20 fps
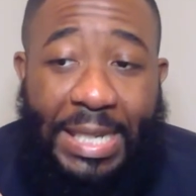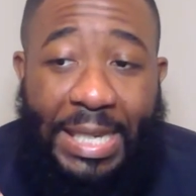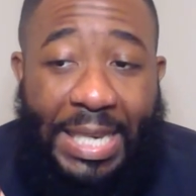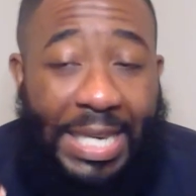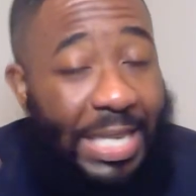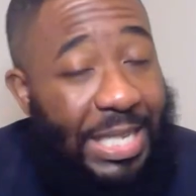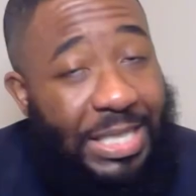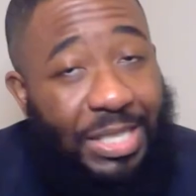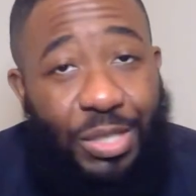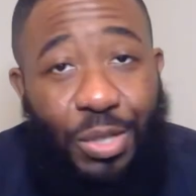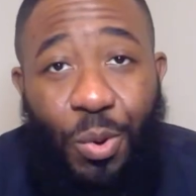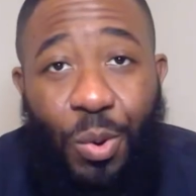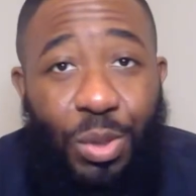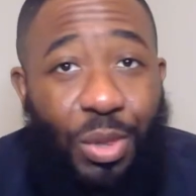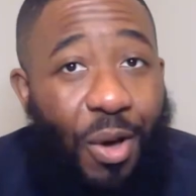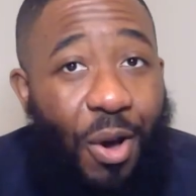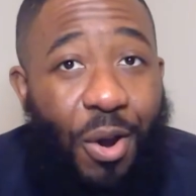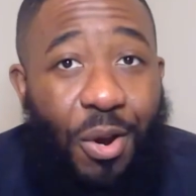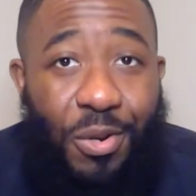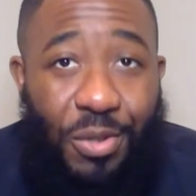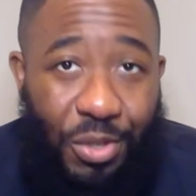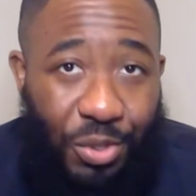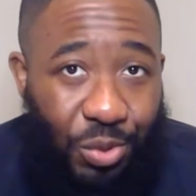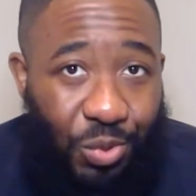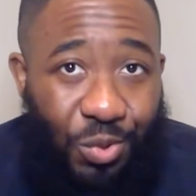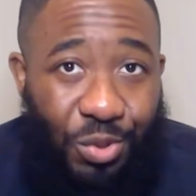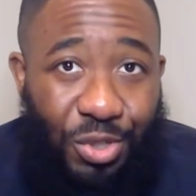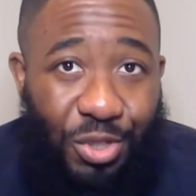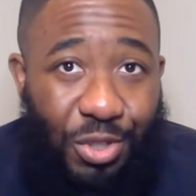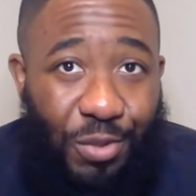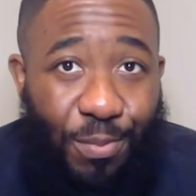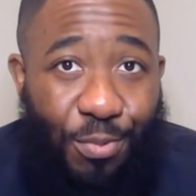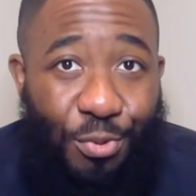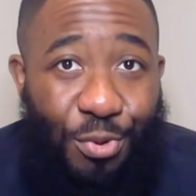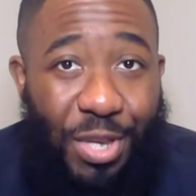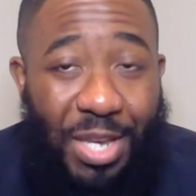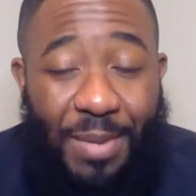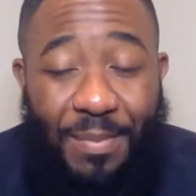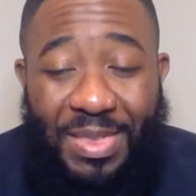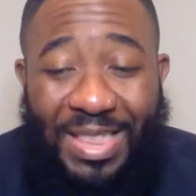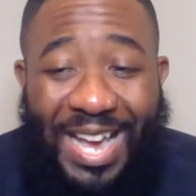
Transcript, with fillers: he's no longer the Sorcerer Supreme.